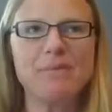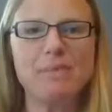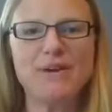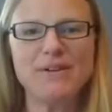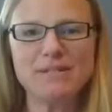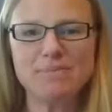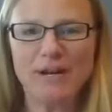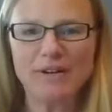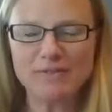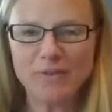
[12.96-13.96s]
parent to
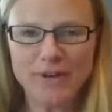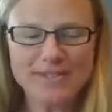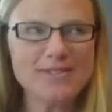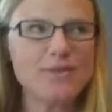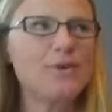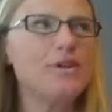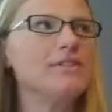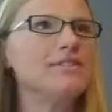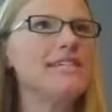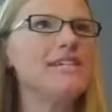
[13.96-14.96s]
parent voice or
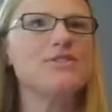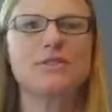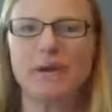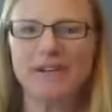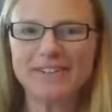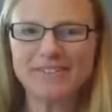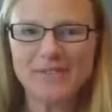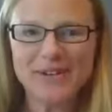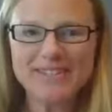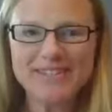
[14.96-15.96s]
teacher to parent
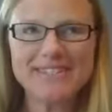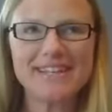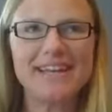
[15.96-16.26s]
voice.